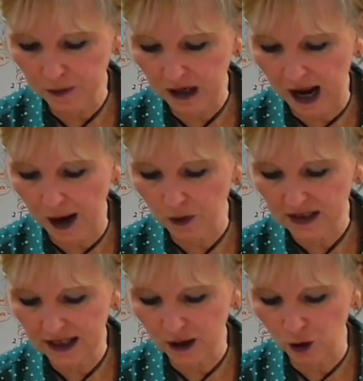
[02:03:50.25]
but I will
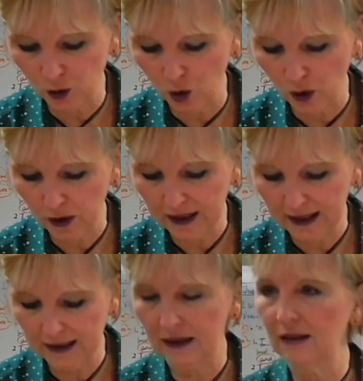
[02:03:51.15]
set glory
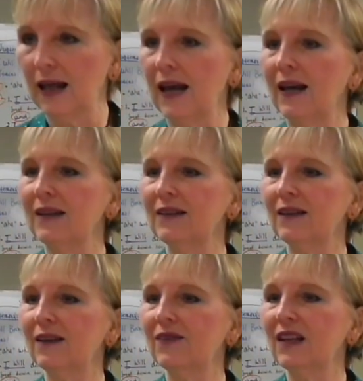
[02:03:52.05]
in the land
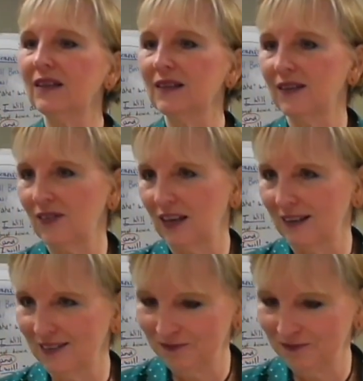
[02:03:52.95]
of the living.